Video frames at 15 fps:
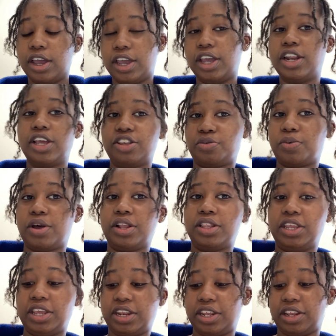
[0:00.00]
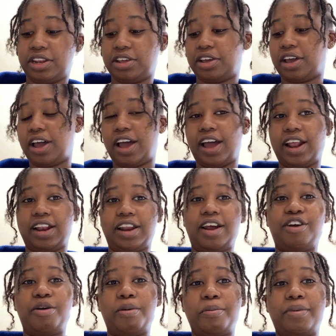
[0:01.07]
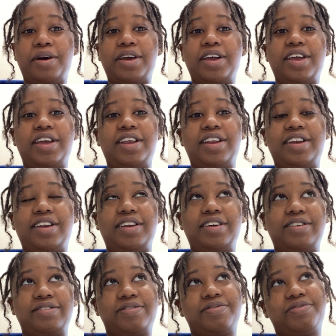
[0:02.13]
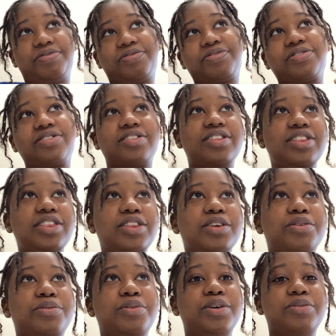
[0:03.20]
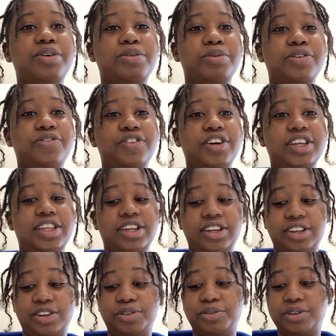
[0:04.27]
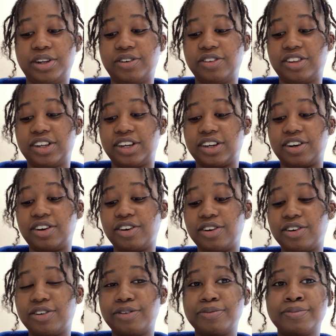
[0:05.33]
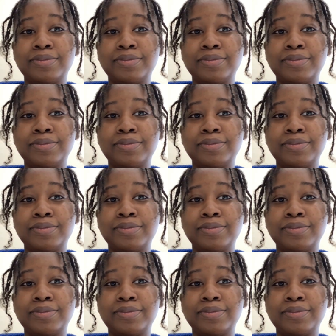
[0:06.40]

it is well needed. And I remember in what it was my first day of school, I was like, oh,